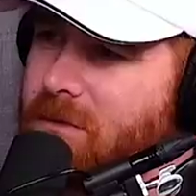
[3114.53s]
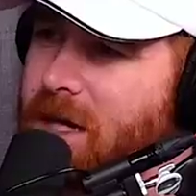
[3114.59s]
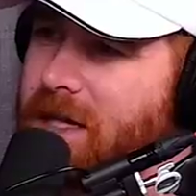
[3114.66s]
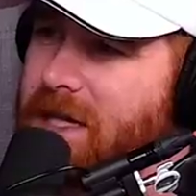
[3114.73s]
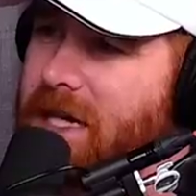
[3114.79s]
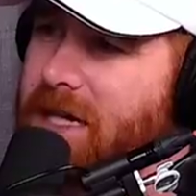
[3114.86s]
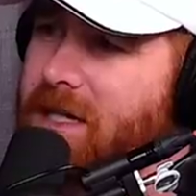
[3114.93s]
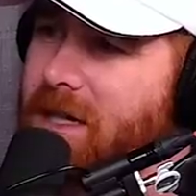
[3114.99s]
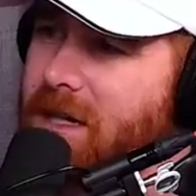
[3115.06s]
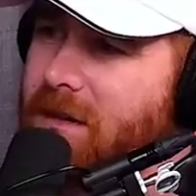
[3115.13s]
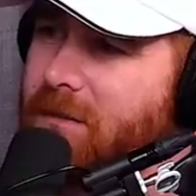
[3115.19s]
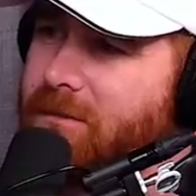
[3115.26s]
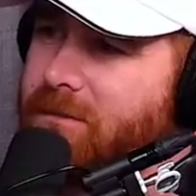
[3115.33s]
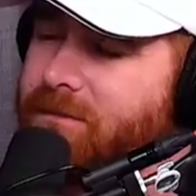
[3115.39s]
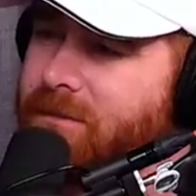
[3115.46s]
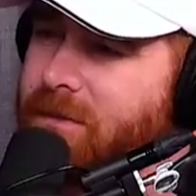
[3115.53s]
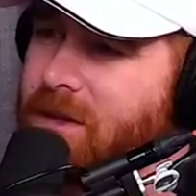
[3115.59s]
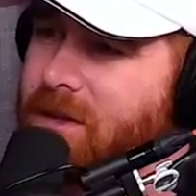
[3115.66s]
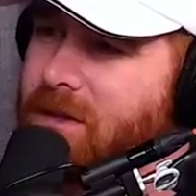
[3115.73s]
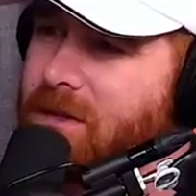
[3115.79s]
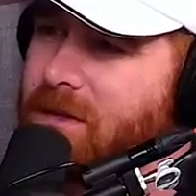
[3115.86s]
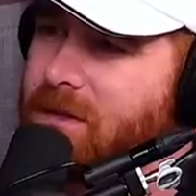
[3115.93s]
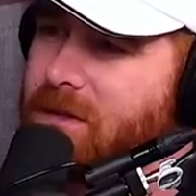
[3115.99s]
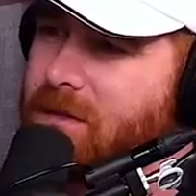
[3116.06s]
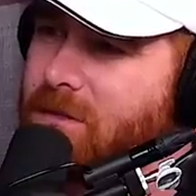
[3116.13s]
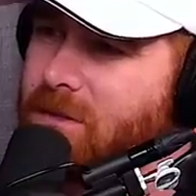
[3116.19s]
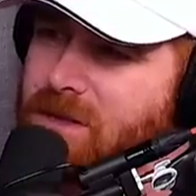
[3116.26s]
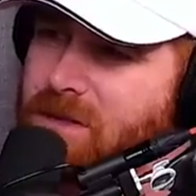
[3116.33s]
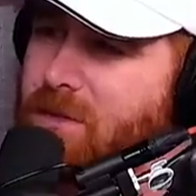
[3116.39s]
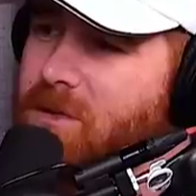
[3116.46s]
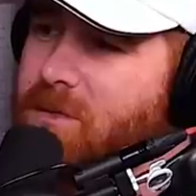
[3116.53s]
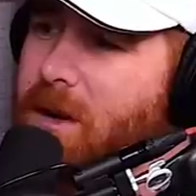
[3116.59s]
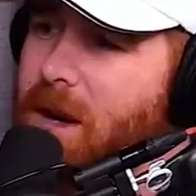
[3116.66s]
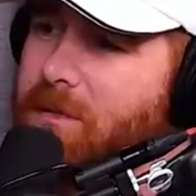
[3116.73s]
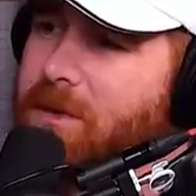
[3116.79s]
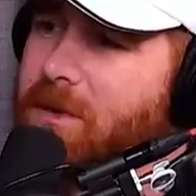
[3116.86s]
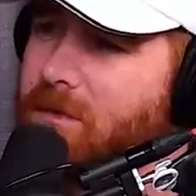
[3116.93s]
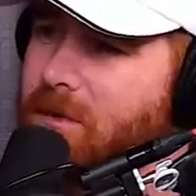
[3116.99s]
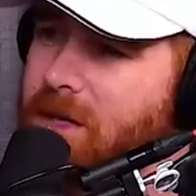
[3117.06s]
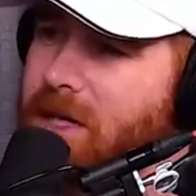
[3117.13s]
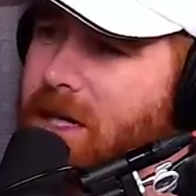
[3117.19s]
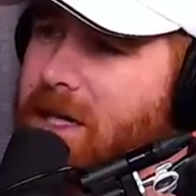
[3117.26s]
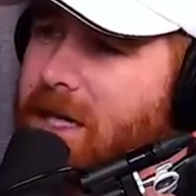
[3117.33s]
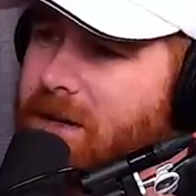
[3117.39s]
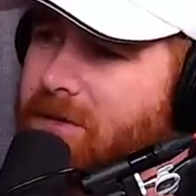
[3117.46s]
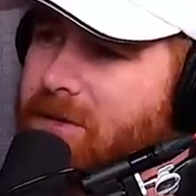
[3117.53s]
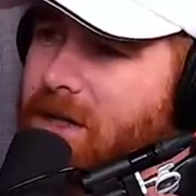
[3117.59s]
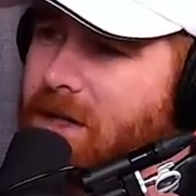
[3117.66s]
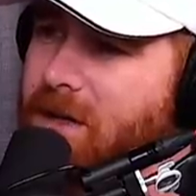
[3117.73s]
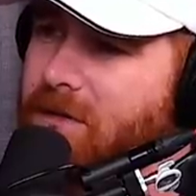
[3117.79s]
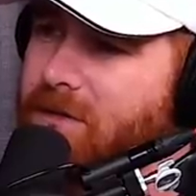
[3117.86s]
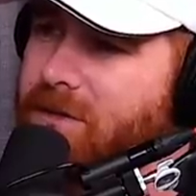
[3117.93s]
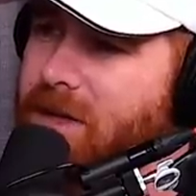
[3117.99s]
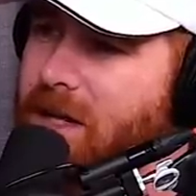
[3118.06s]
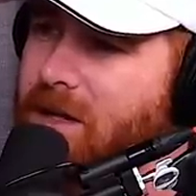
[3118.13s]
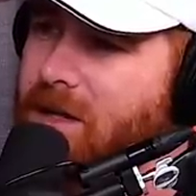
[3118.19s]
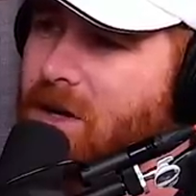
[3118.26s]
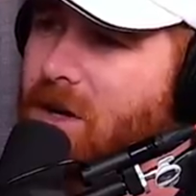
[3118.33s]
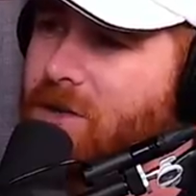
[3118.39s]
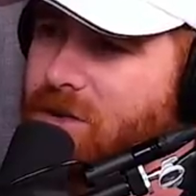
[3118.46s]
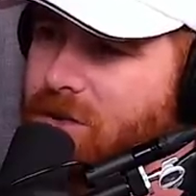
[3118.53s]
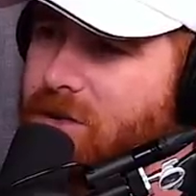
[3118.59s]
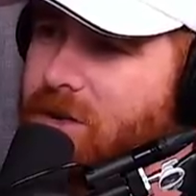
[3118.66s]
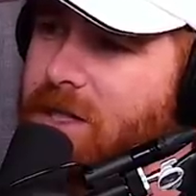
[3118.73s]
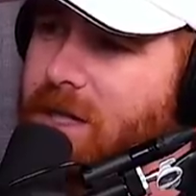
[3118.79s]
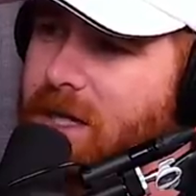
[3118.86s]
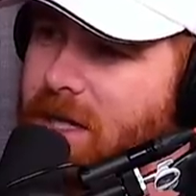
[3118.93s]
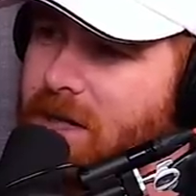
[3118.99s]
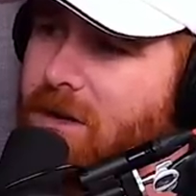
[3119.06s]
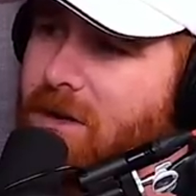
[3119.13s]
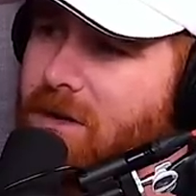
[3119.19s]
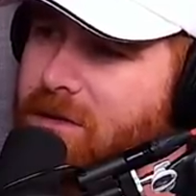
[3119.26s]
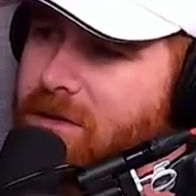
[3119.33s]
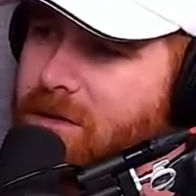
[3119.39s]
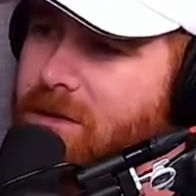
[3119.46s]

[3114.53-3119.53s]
Right, like um, what's the most popular one that I can't even think of? Not Call of, Call Duty. of Duty. Yeah, Call, Call of Duty.